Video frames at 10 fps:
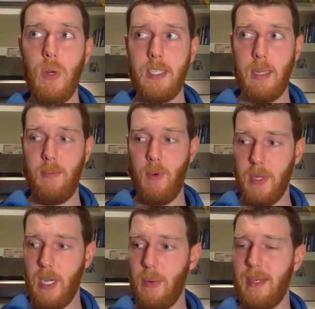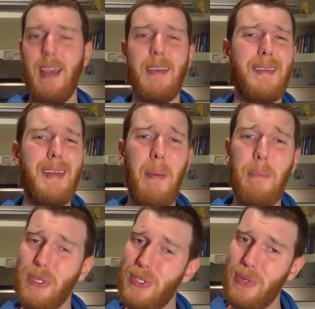want to say before we go in, the
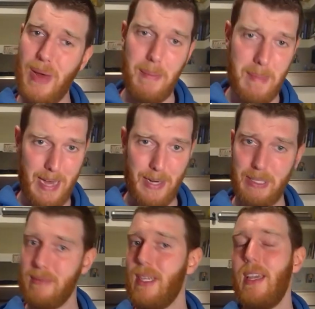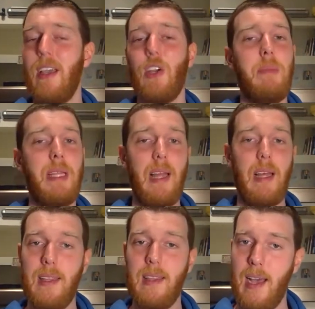numbers do not matter. It could be la
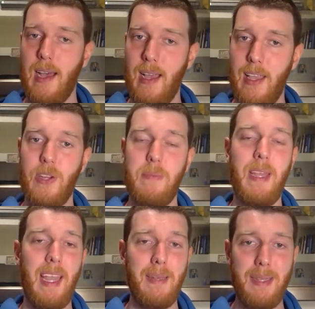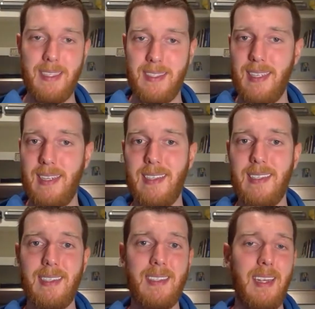la la, it could be
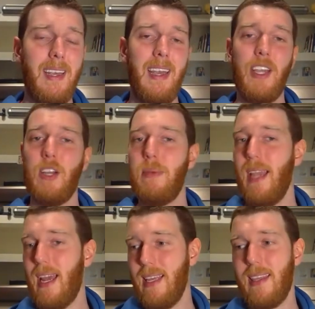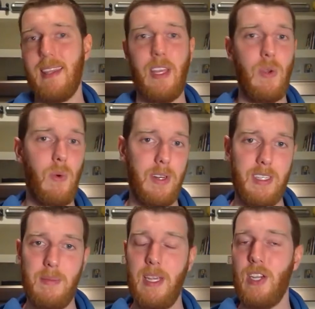ABCs, it could be anything that you want it
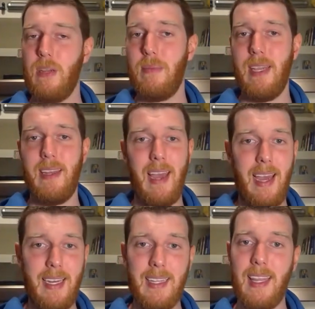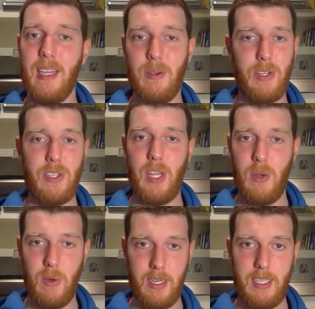to be. It can be in any language that you
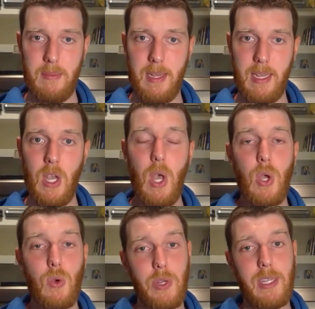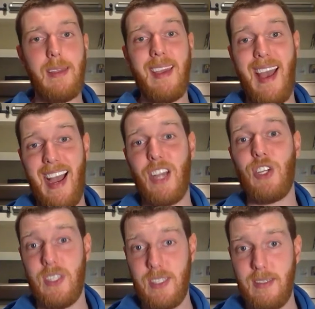want it to be. Really, the
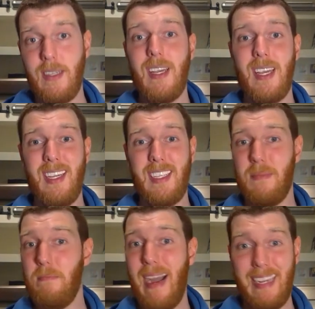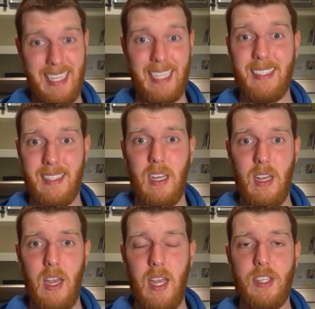action is mindless.
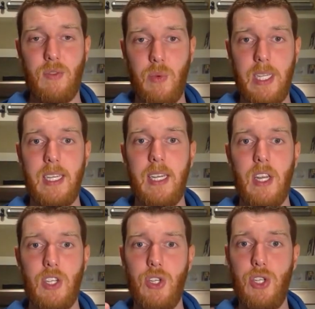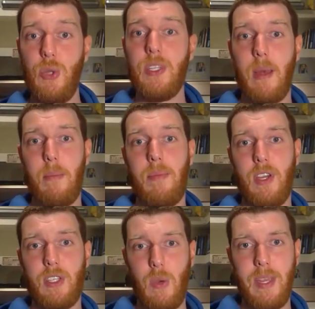It's really to do
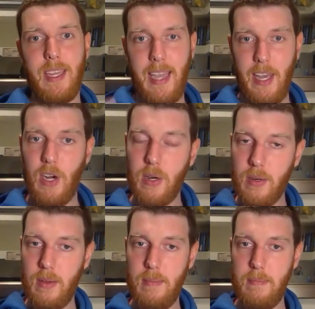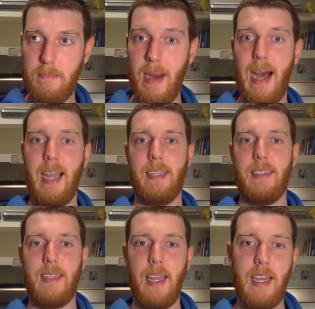something so we can get our
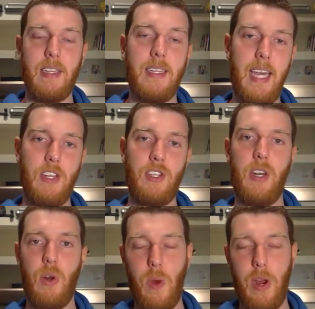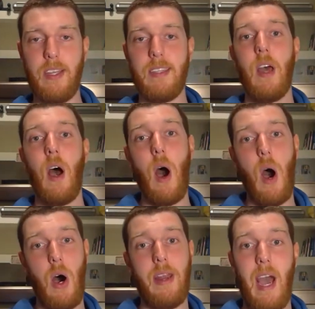minds and attention and awareness
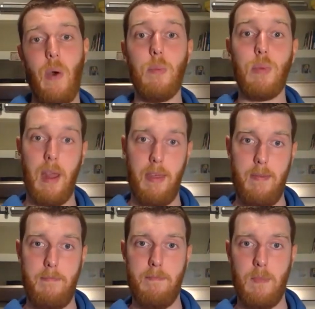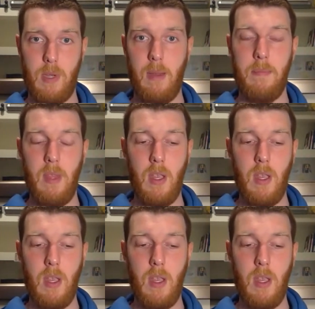on our breath. Okay.